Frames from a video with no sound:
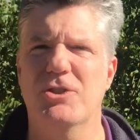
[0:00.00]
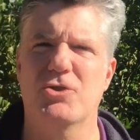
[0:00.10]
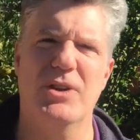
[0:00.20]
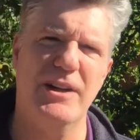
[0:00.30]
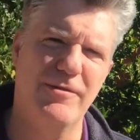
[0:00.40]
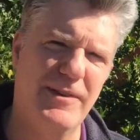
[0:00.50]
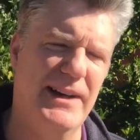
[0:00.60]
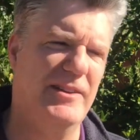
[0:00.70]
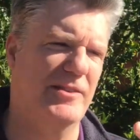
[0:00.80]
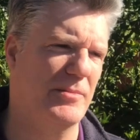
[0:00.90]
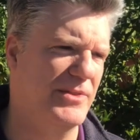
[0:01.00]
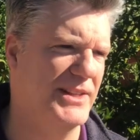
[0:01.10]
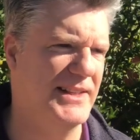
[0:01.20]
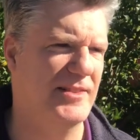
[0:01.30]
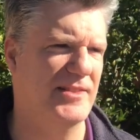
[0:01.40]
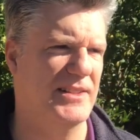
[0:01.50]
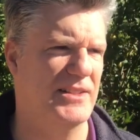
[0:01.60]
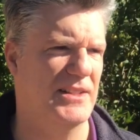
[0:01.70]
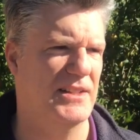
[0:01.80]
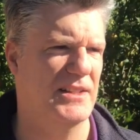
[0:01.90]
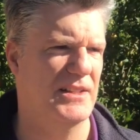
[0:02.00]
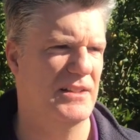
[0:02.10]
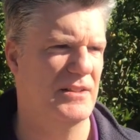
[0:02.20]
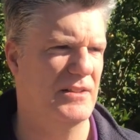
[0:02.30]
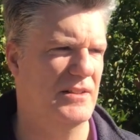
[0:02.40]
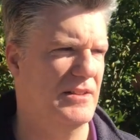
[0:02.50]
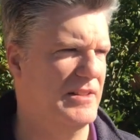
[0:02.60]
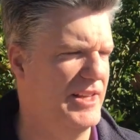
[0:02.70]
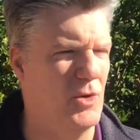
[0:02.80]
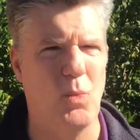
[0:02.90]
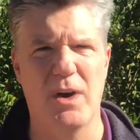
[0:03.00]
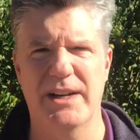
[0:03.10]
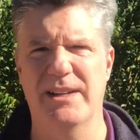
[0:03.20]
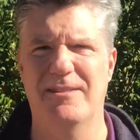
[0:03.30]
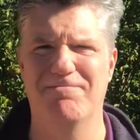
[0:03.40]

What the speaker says: try to find some things that they want